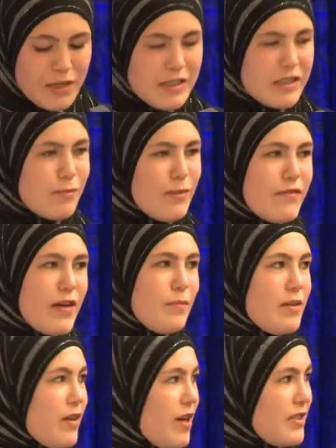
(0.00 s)
so my
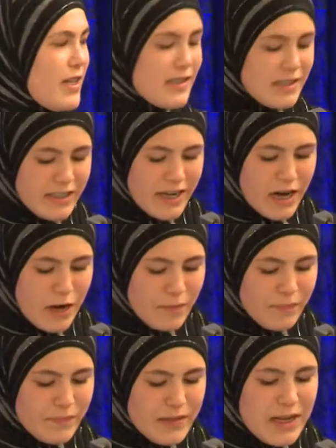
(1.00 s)
family contacted
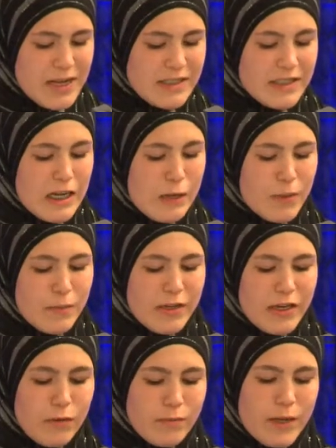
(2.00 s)
CAIR and set up a
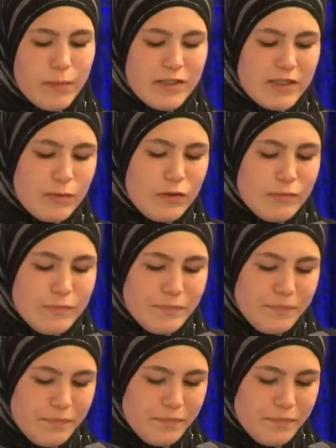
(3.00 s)
meeting with my principal.